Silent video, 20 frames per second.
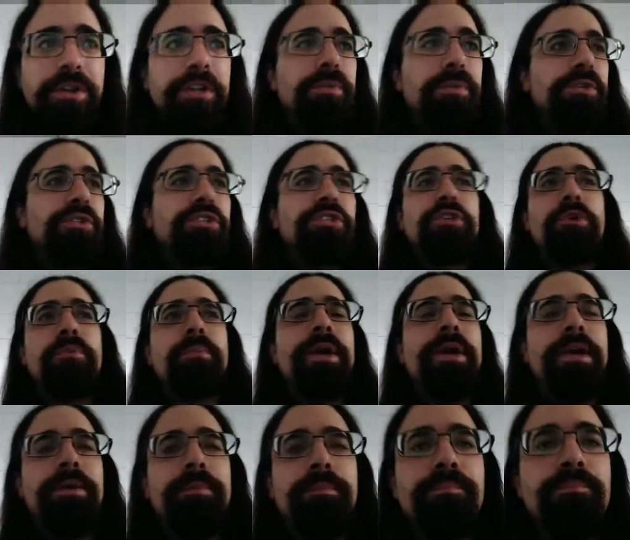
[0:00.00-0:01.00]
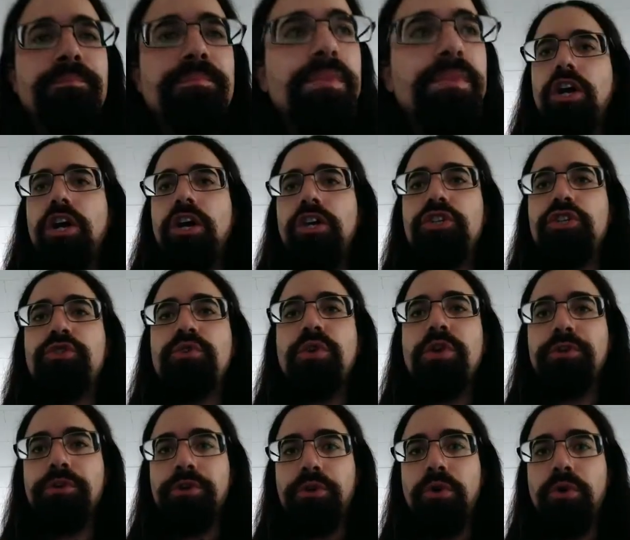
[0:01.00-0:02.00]
It was so bad. A
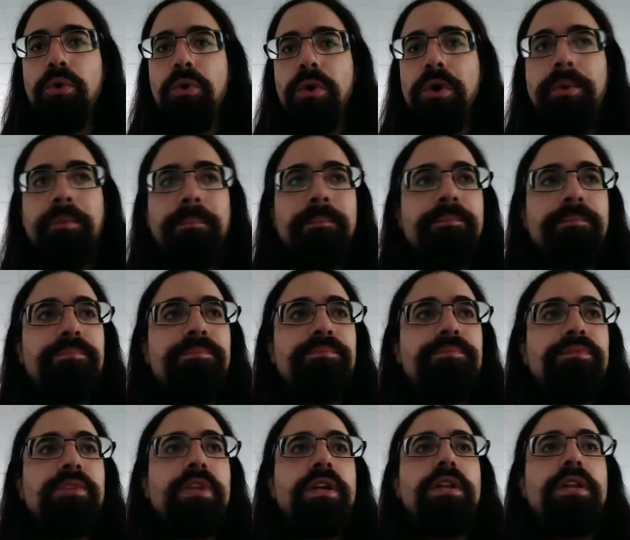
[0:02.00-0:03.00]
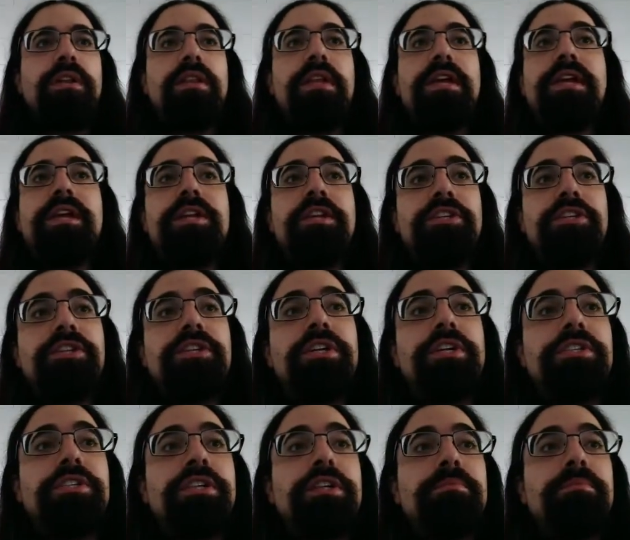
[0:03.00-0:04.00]
stronger core. Like I
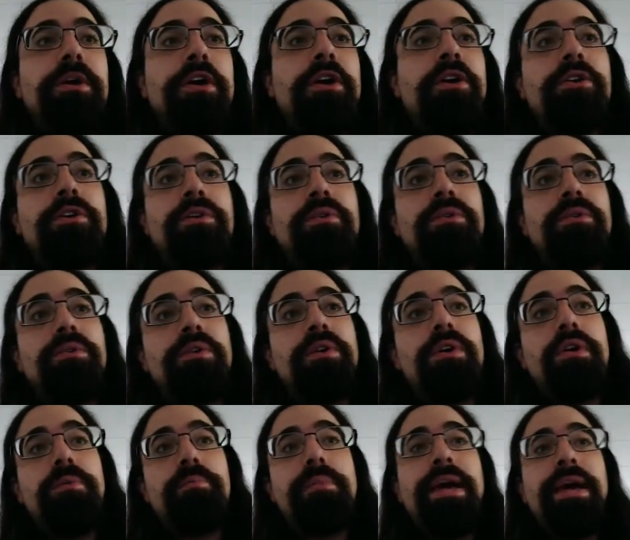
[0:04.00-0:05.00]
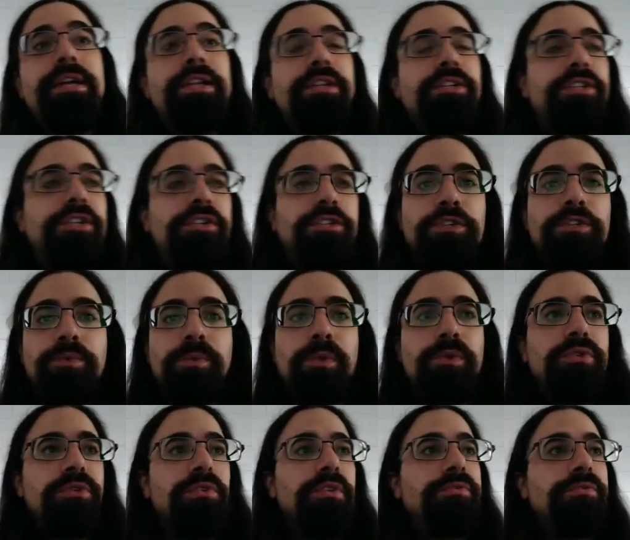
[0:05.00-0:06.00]
discussed in my article on back extensions,
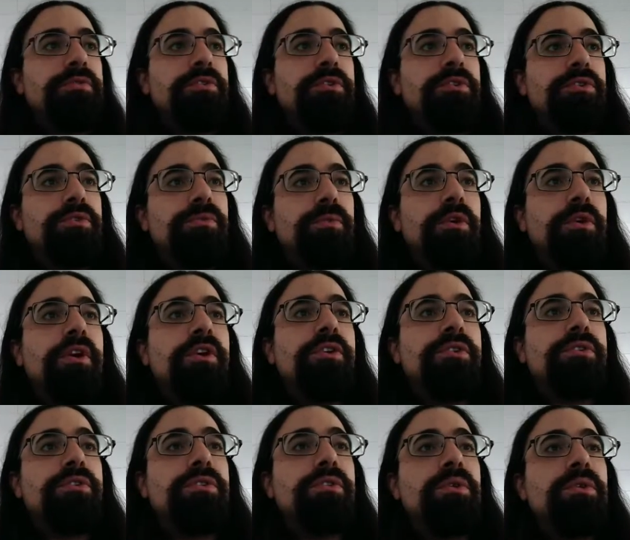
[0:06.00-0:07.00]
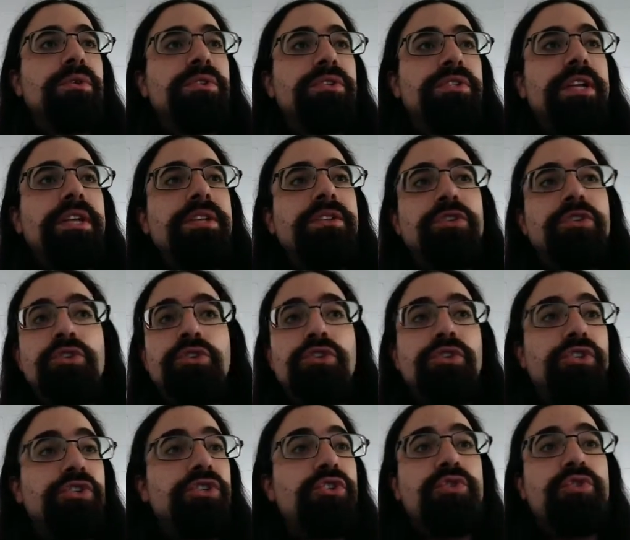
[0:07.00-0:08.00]
most lifters, regardless of the goals, tend to
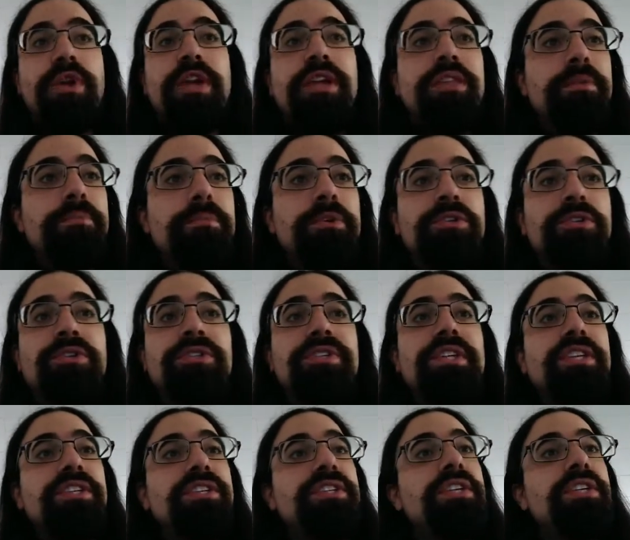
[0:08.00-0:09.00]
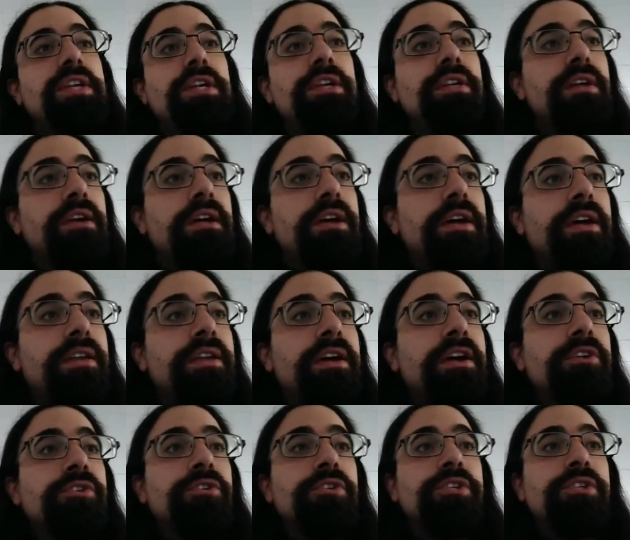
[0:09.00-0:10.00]
just train the muscles they see and
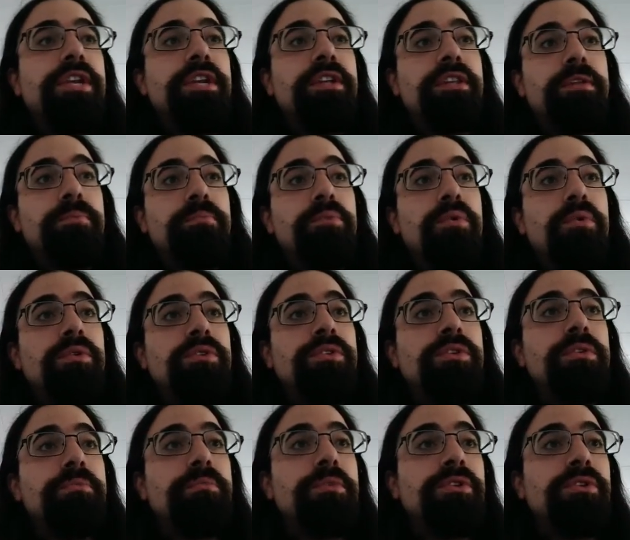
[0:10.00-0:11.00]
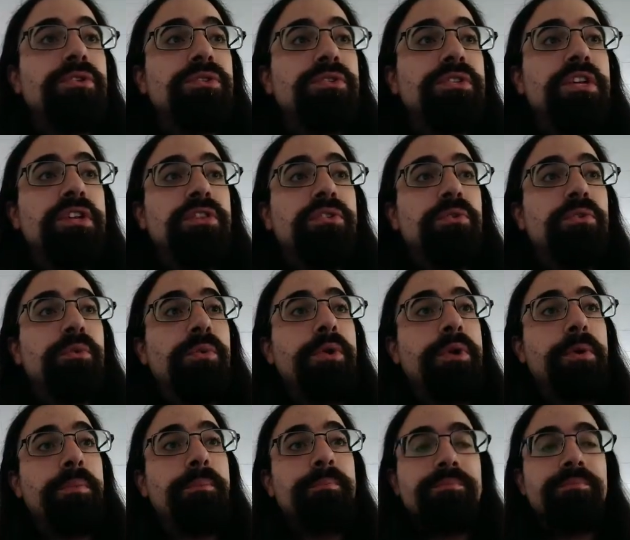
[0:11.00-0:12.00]
not understanding the importance of the muscles in the
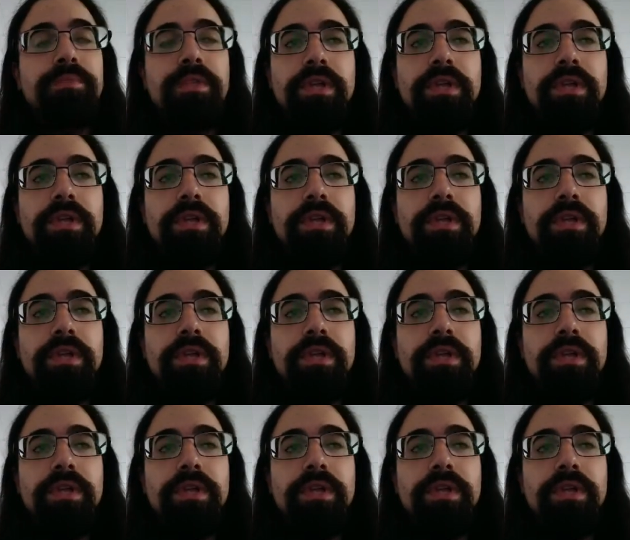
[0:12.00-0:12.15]
rear.